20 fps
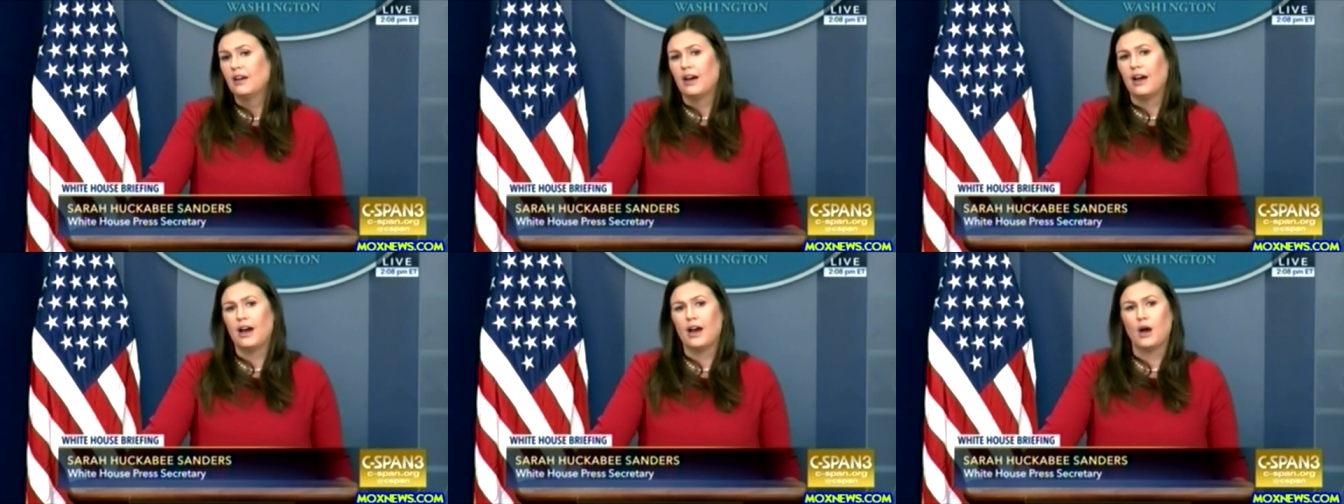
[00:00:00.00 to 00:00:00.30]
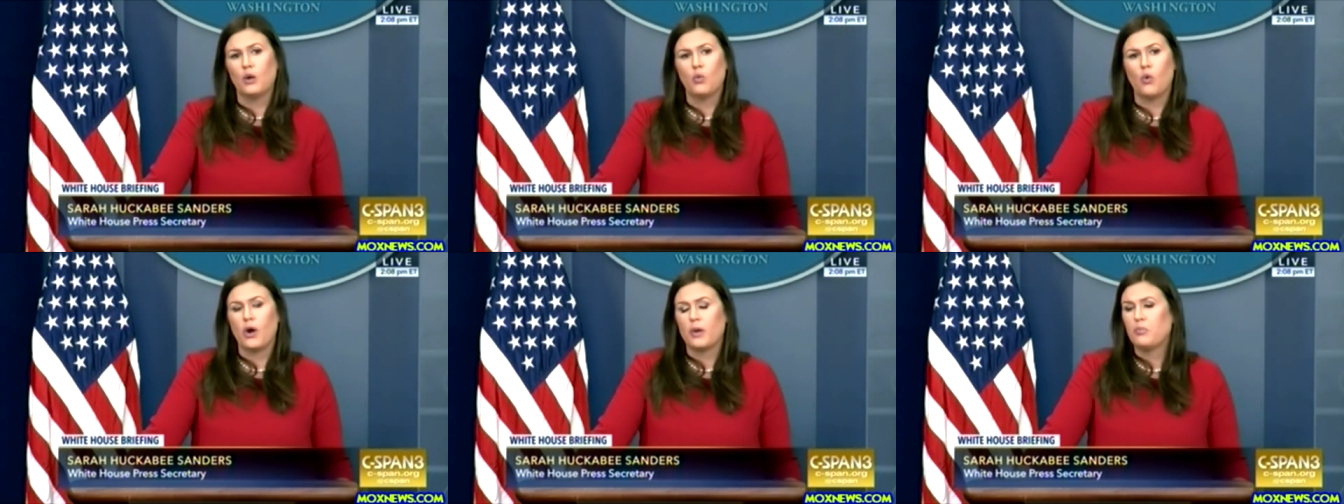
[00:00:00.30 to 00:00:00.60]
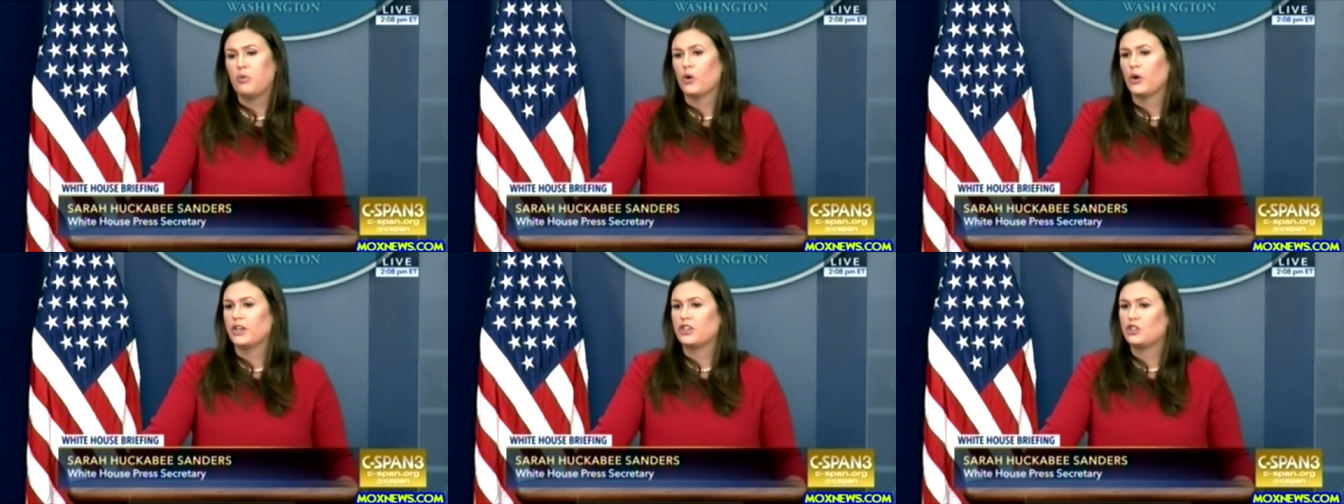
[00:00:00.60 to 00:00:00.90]

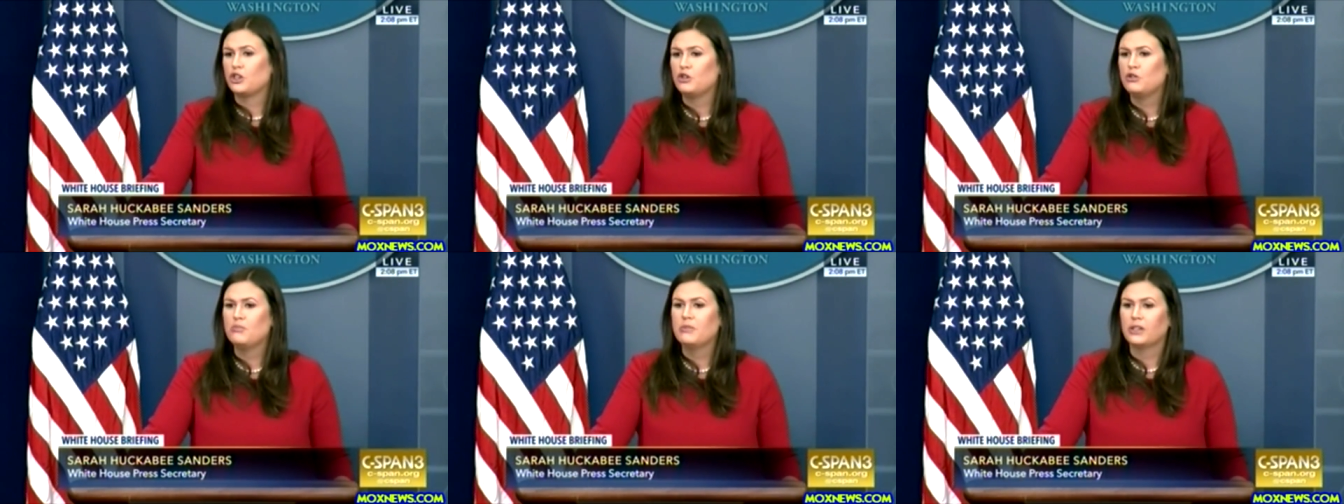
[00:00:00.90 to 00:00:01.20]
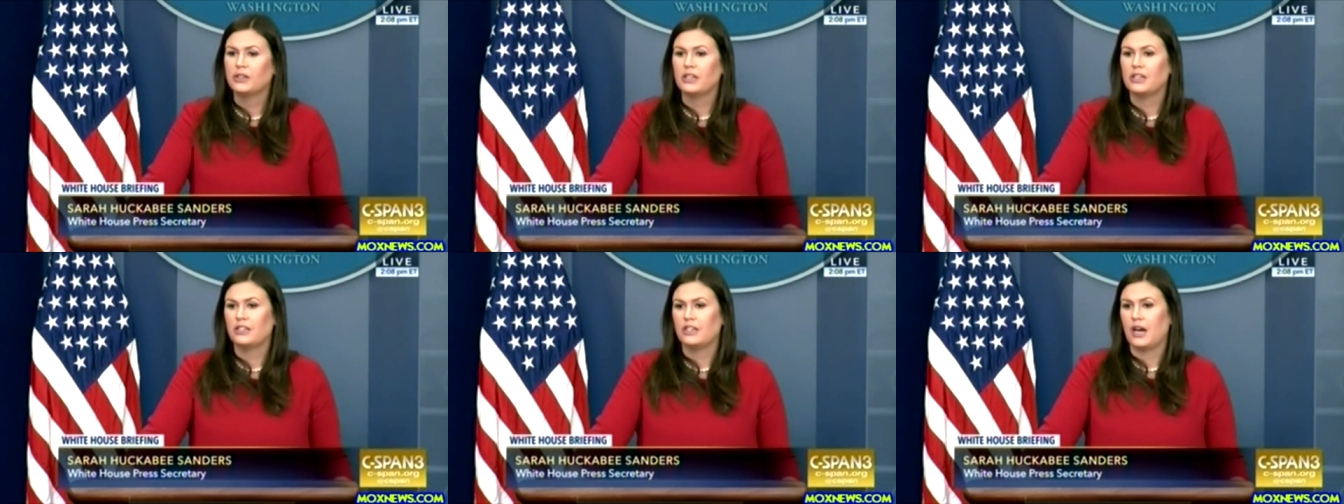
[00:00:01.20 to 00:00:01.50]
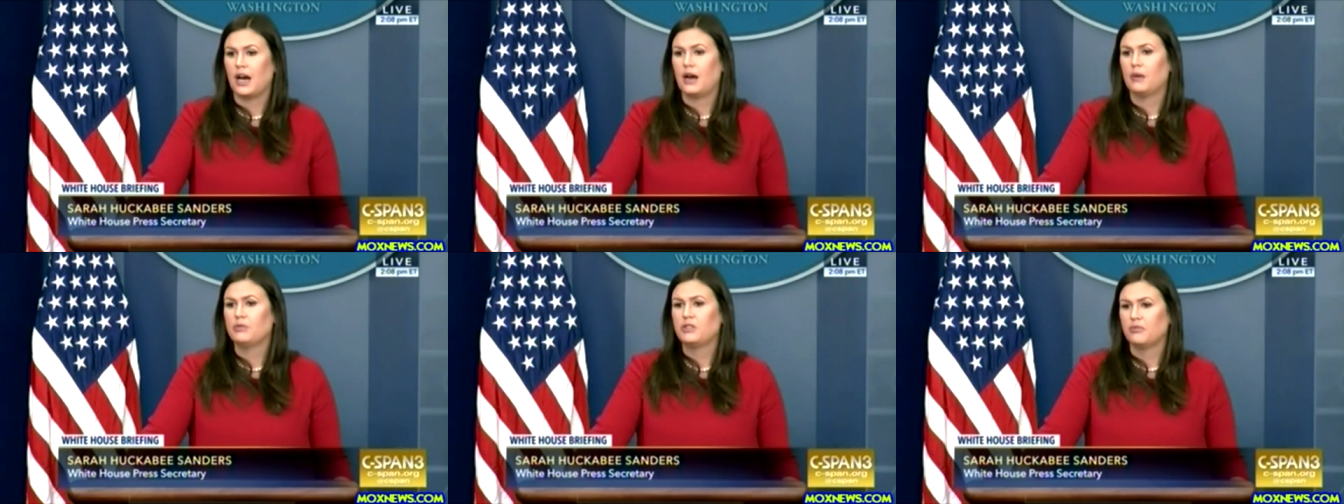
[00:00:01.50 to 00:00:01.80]
1.2 million
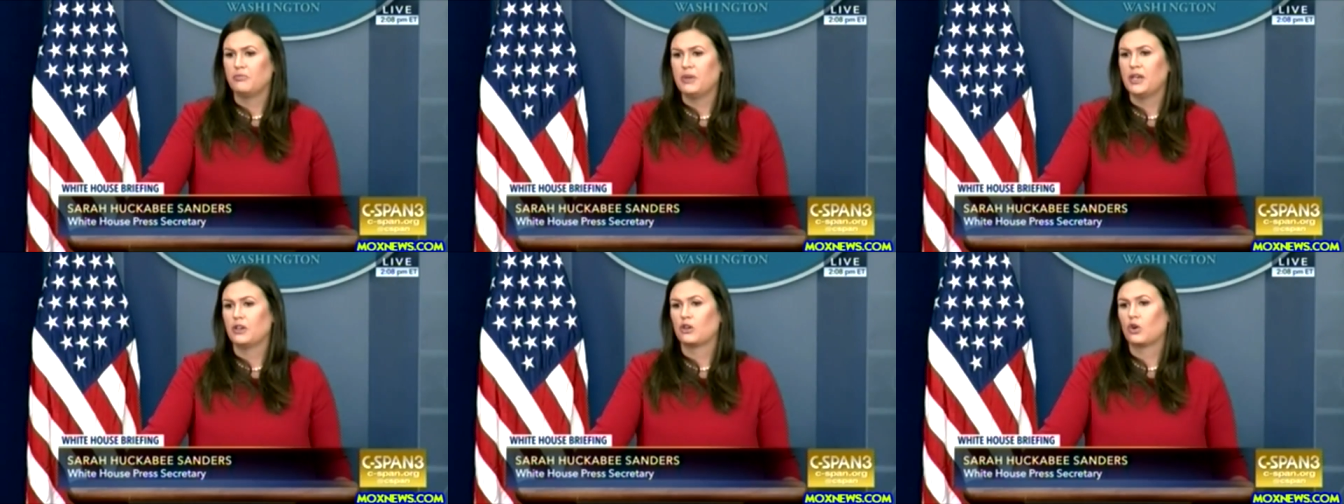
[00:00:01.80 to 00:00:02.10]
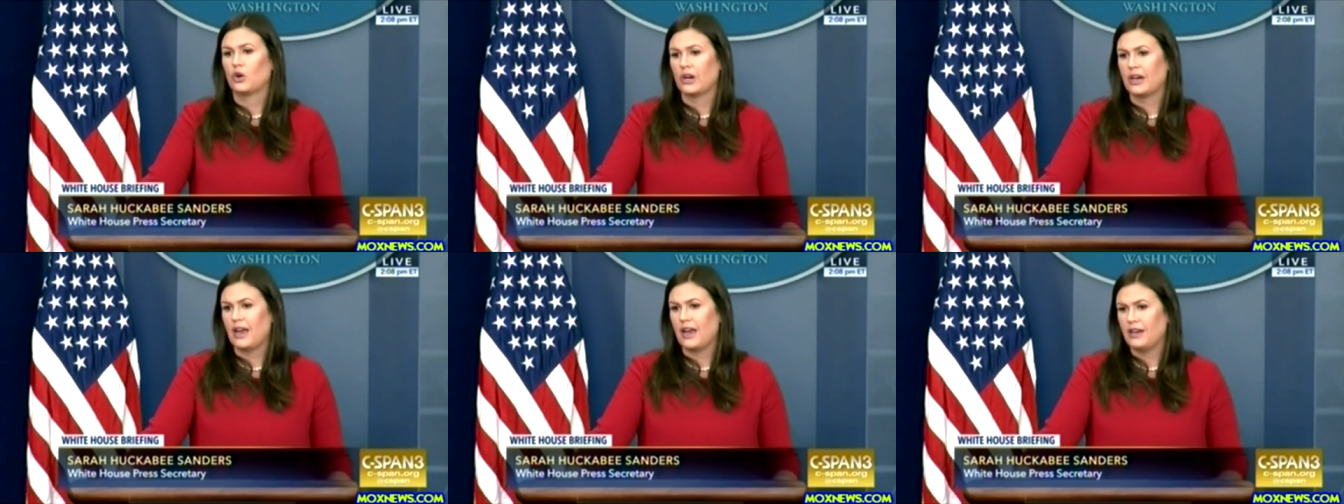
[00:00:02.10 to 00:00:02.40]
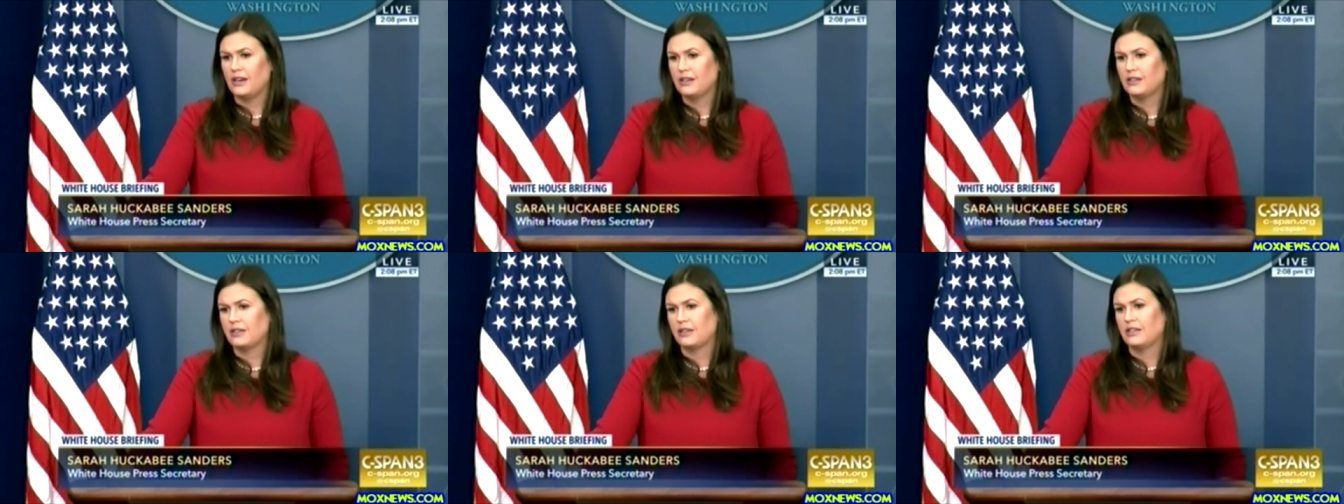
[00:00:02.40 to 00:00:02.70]
jobs have been
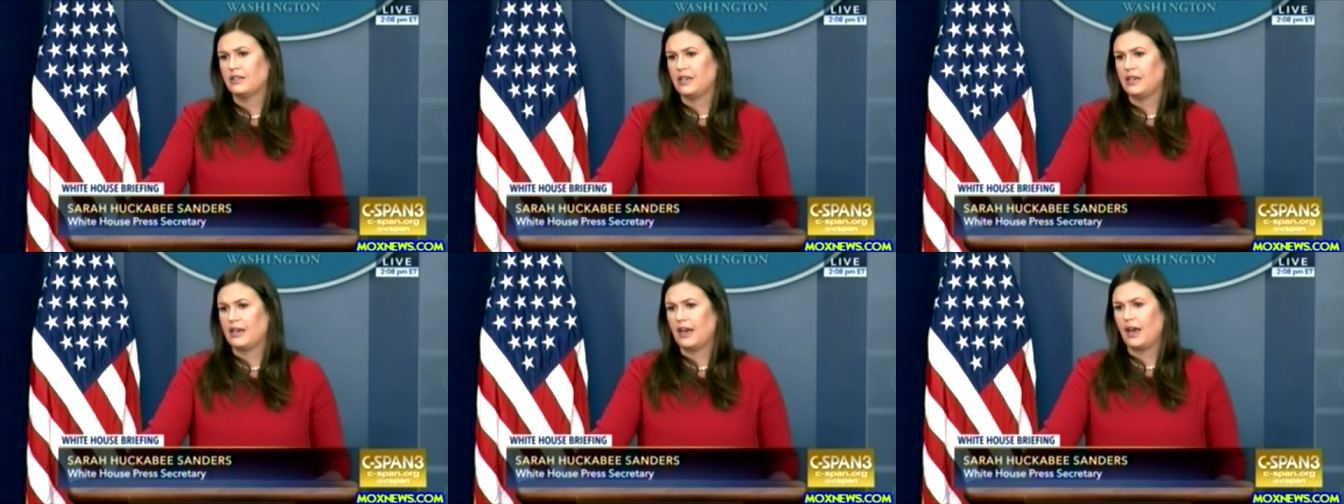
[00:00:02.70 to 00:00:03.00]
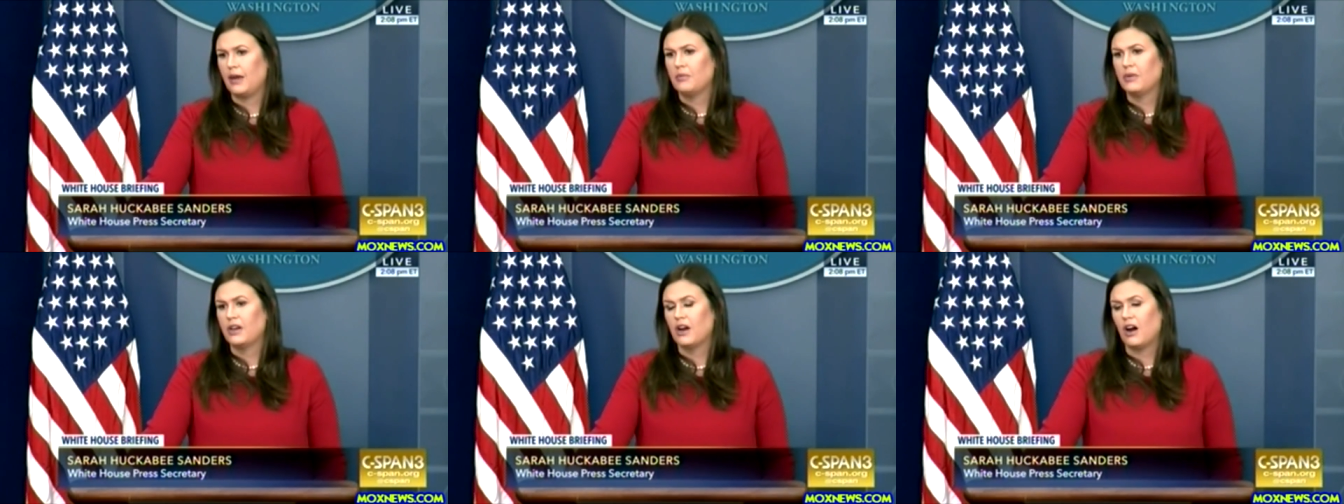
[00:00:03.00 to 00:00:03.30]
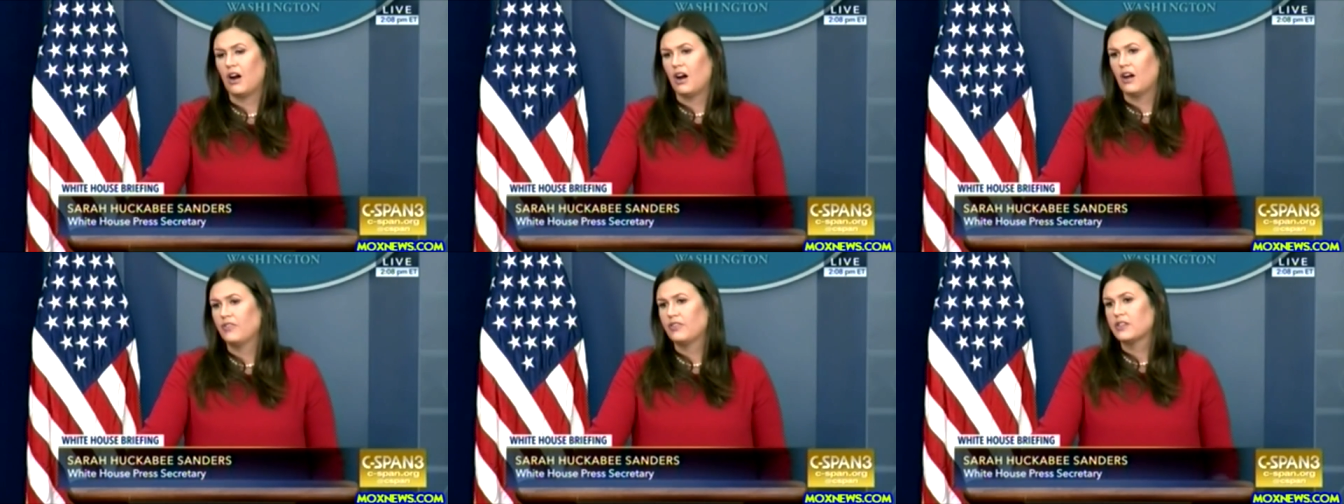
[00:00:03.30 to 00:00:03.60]
created since he came into
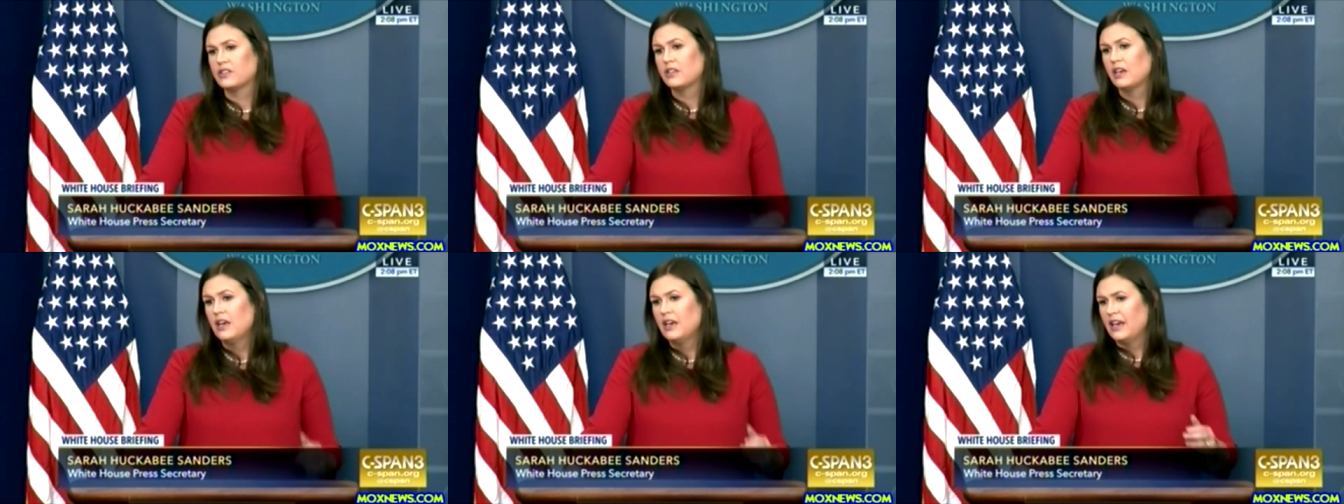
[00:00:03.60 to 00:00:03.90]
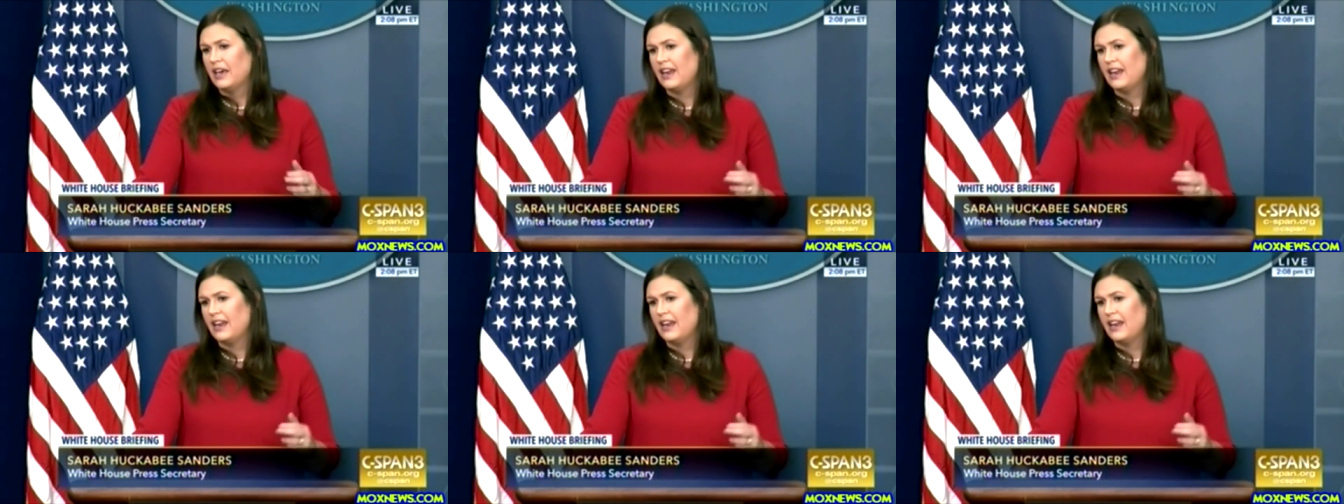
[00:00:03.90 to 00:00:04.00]
office,